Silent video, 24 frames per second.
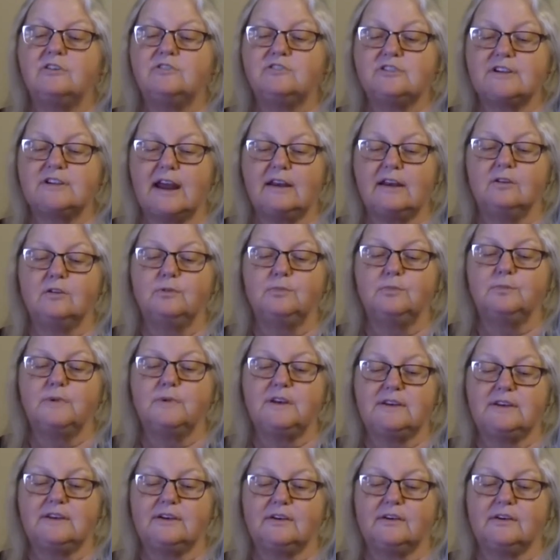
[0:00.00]
Channeled
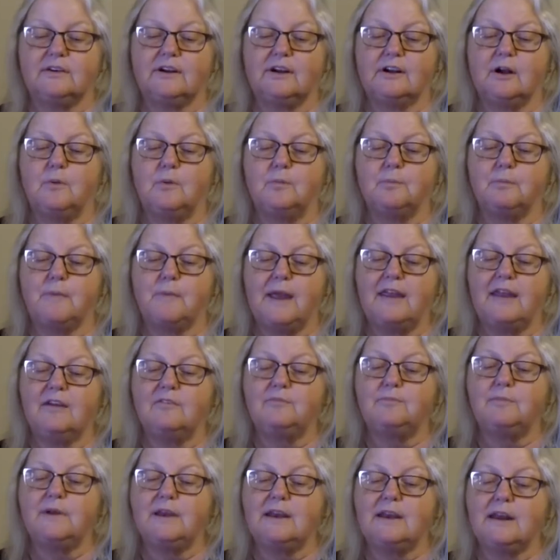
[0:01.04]
material may
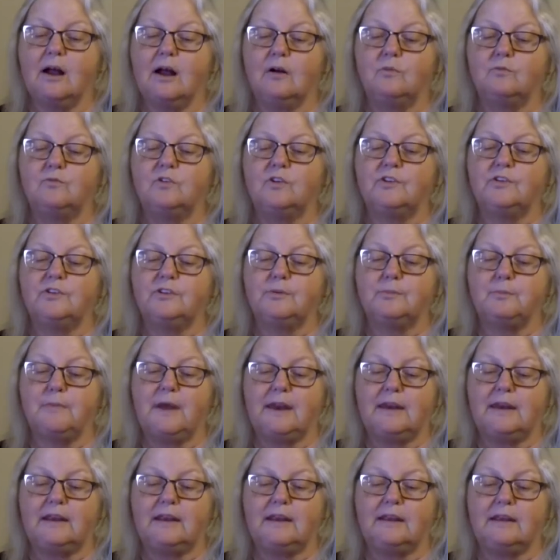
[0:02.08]
have been helpful to
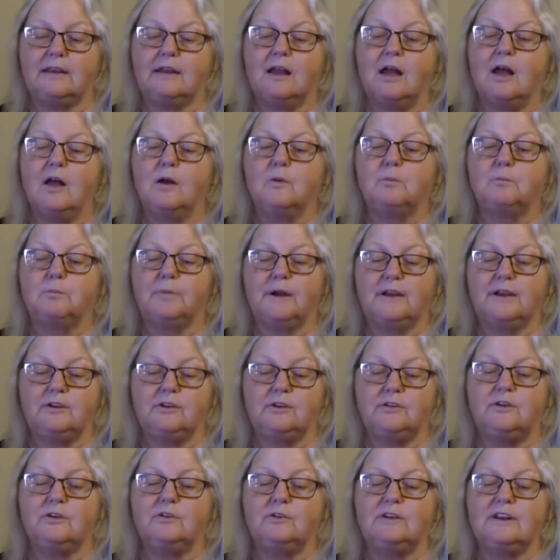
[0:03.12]
many, but
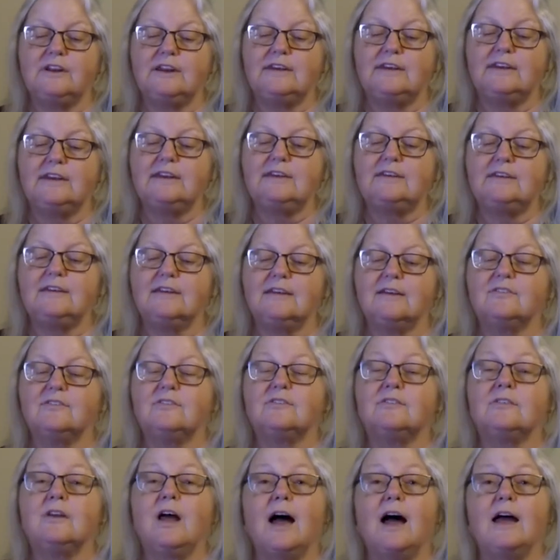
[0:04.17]
Unity
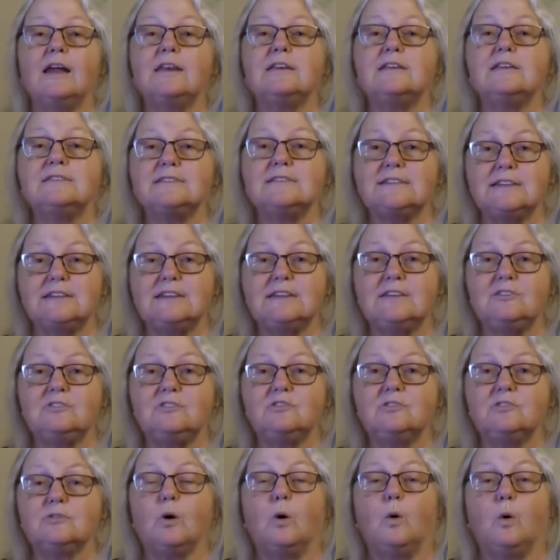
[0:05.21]
does not
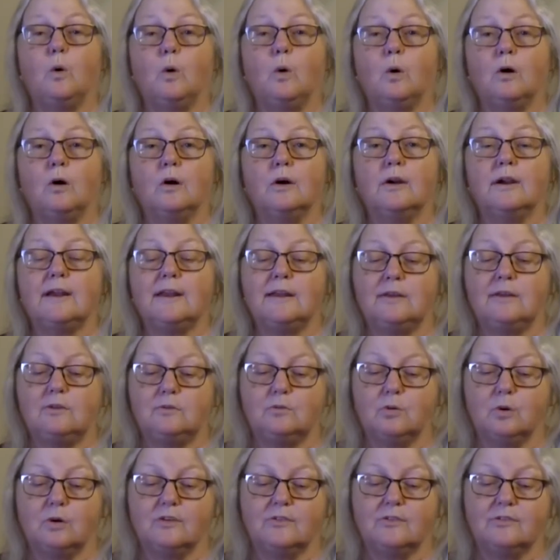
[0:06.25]
teach or
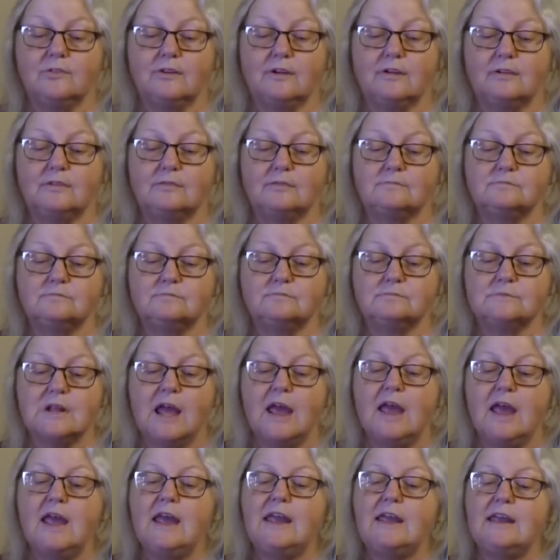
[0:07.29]
endorse it.
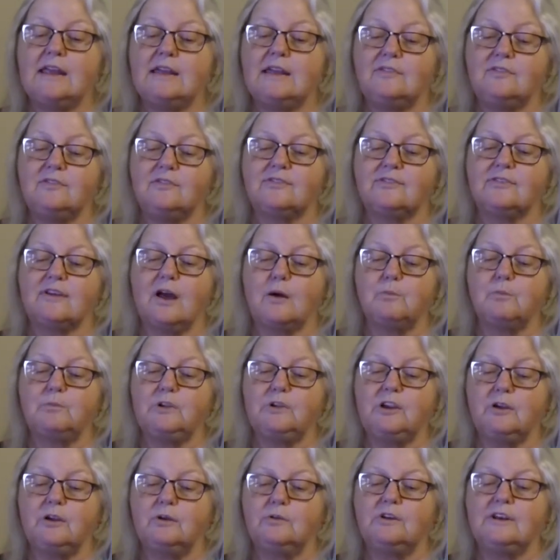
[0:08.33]
In some
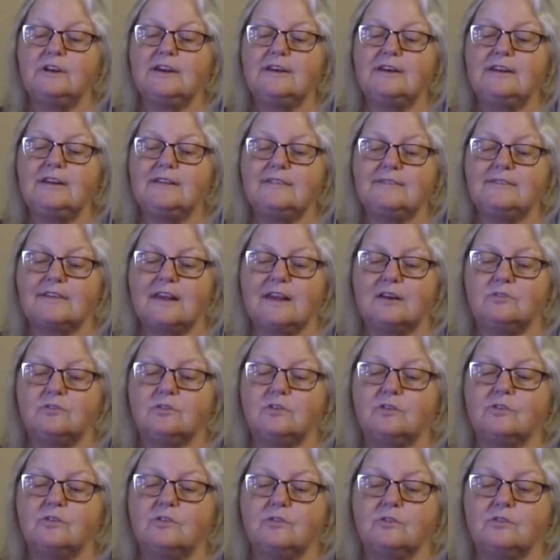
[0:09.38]
Unity
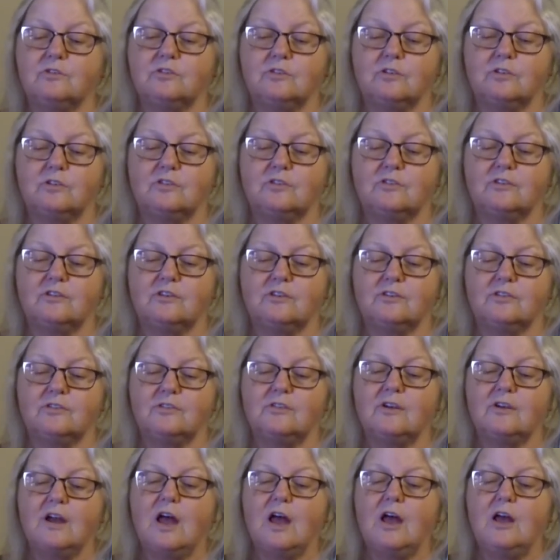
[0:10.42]
centers or
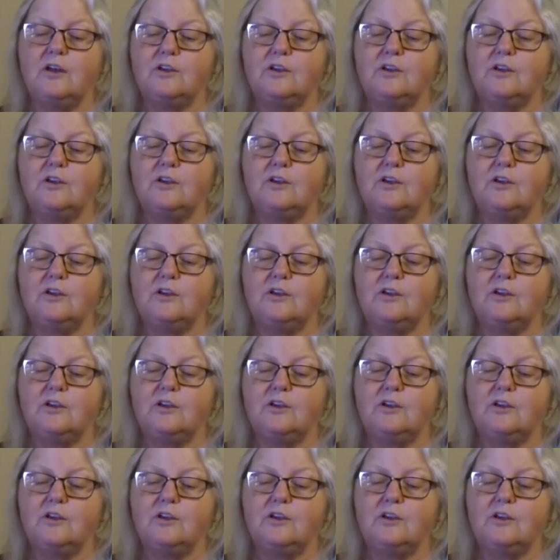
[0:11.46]
churches,